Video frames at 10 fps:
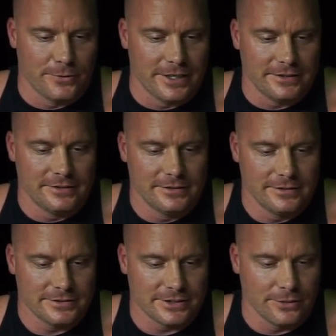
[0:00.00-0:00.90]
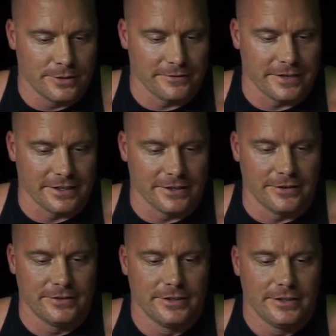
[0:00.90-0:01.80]
Gogh. Still what, Van
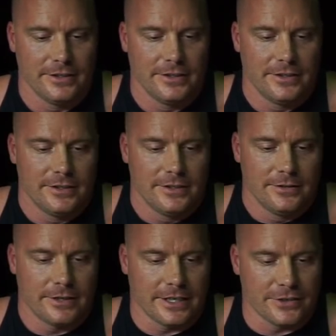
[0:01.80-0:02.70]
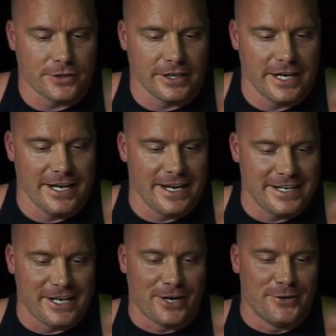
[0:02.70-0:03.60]
Gogh? What kind of truck? Hey,
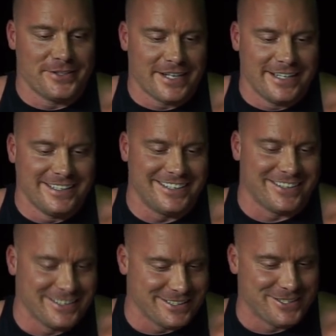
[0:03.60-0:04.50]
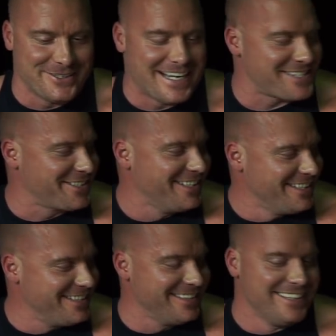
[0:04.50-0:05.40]
Eddie Cohen's on here. Hello, Ed
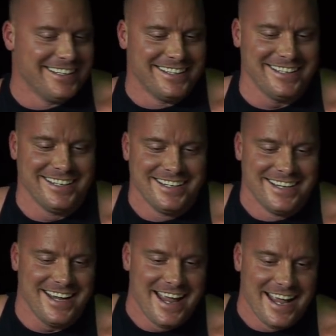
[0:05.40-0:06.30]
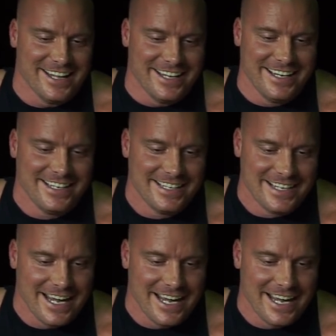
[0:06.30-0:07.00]
Cohen, the goat, the man.